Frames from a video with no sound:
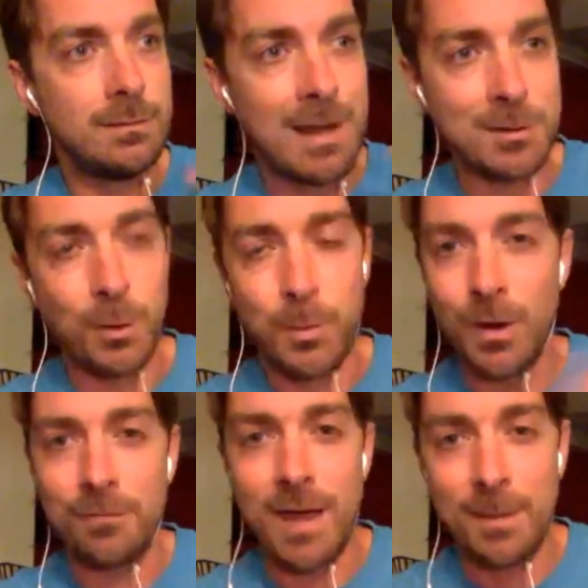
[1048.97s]
yeah, don't put
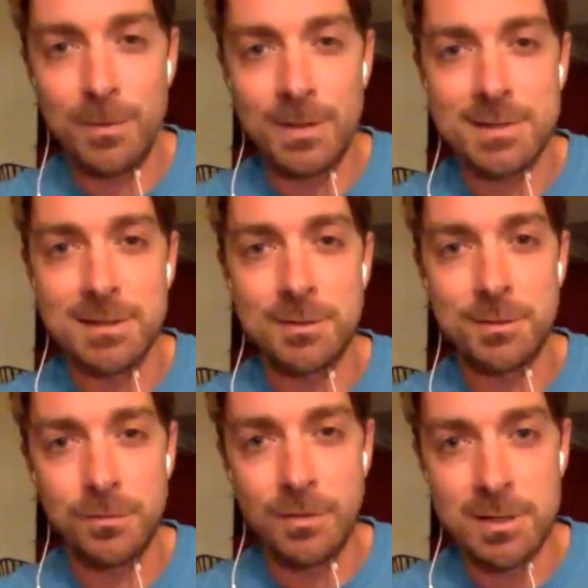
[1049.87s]
off happiness until
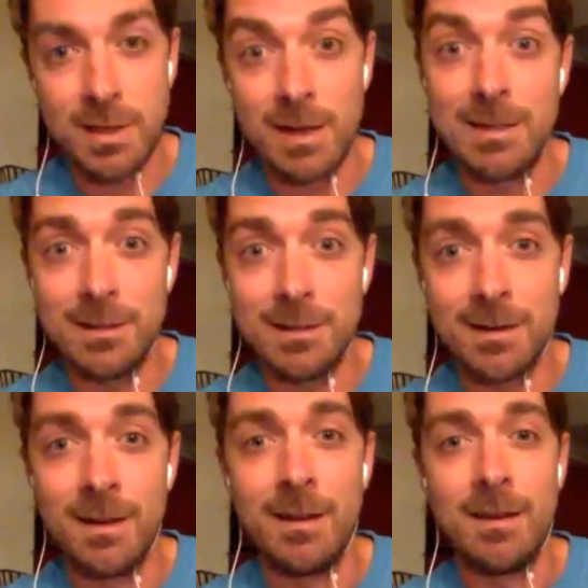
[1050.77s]
the finish line
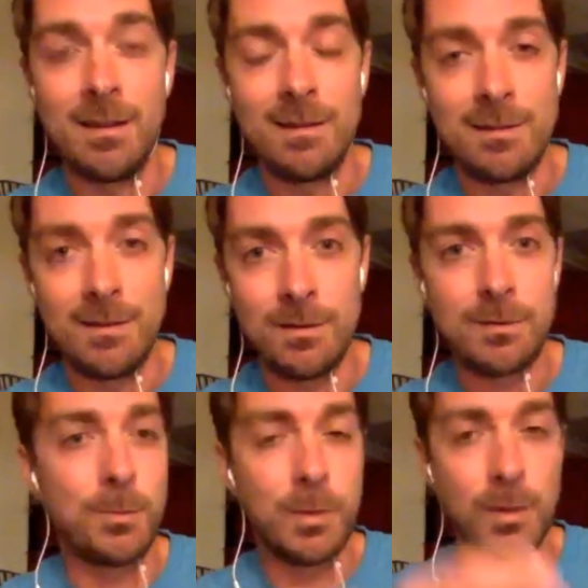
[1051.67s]
either.
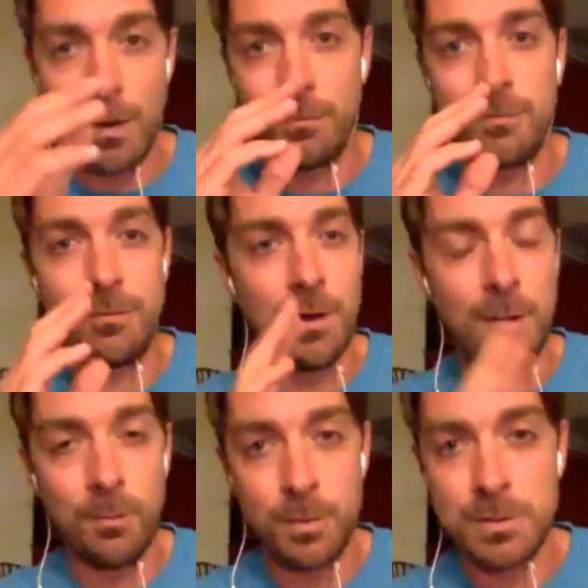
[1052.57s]
Don't put off, you
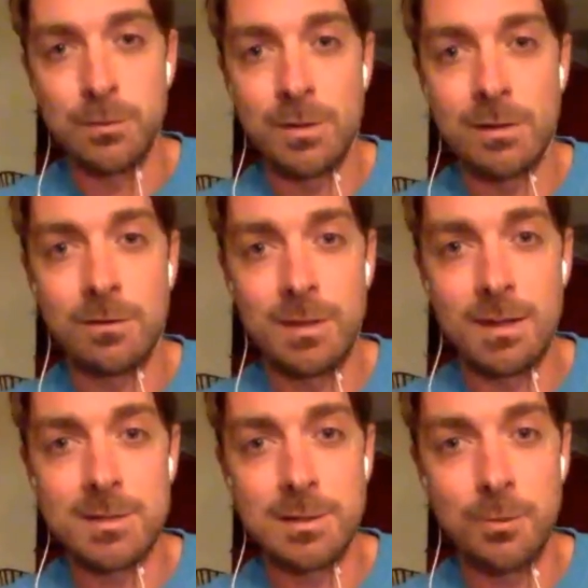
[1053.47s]
know, pursuing your
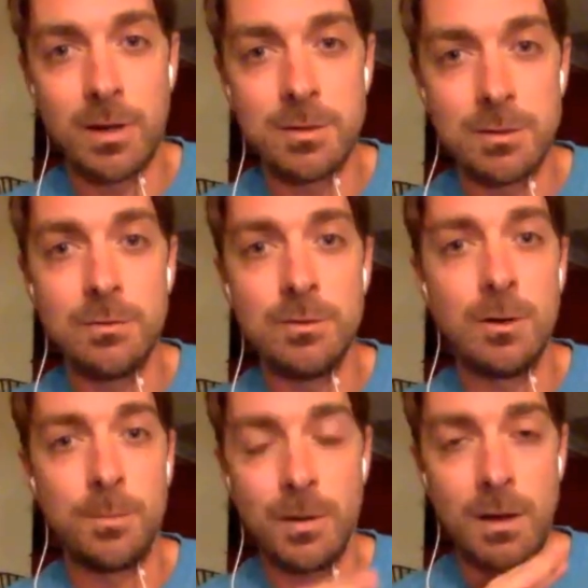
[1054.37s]
things that you want to do.
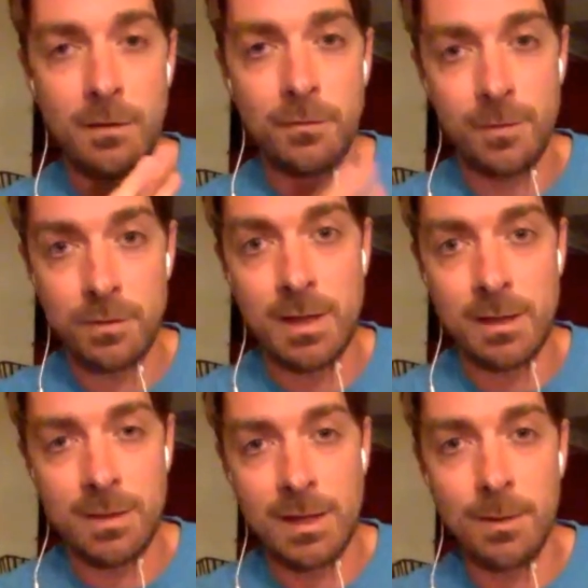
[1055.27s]
Don't put off
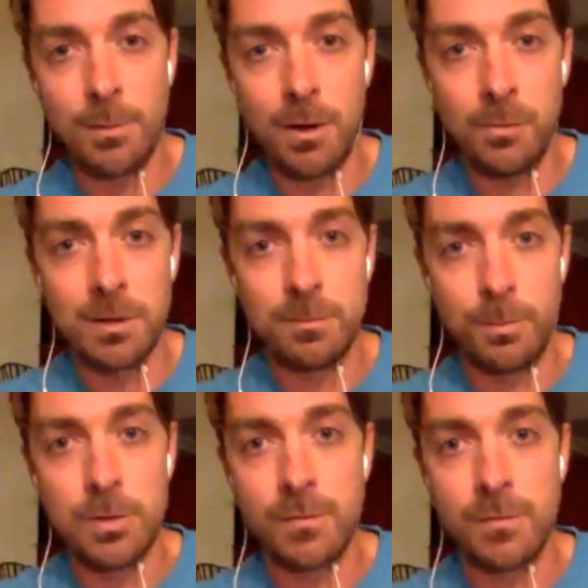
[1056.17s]
thinking about what
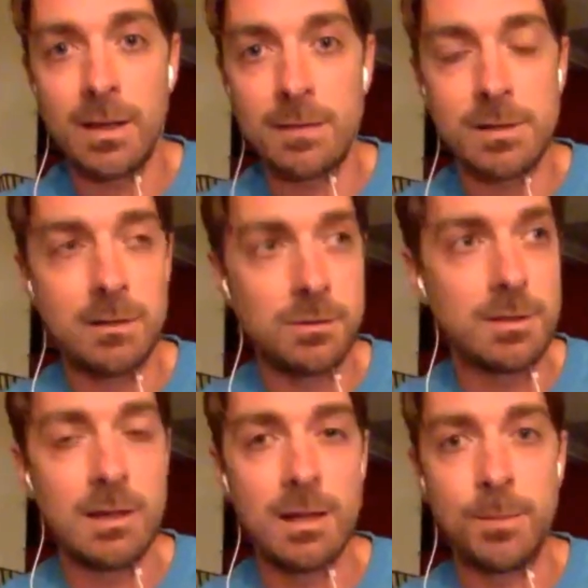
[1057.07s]
post-FI life's going to
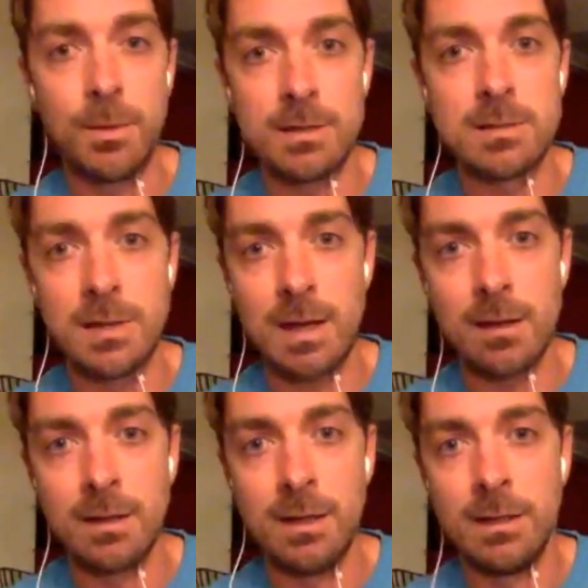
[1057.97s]
look like, because yeah,